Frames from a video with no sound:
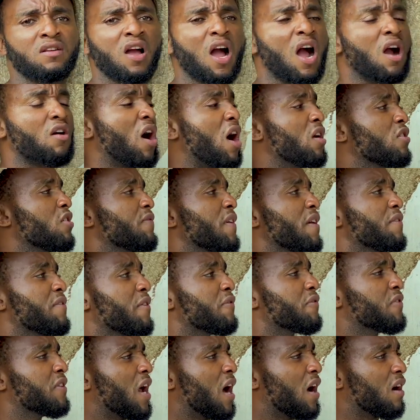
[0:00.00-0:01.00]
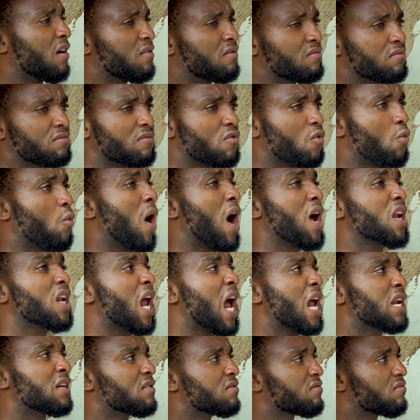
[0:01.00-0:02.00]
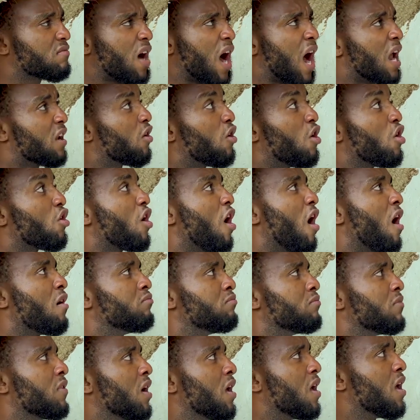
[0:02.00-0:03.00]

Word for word: I go handle five of now. One round. I don't come.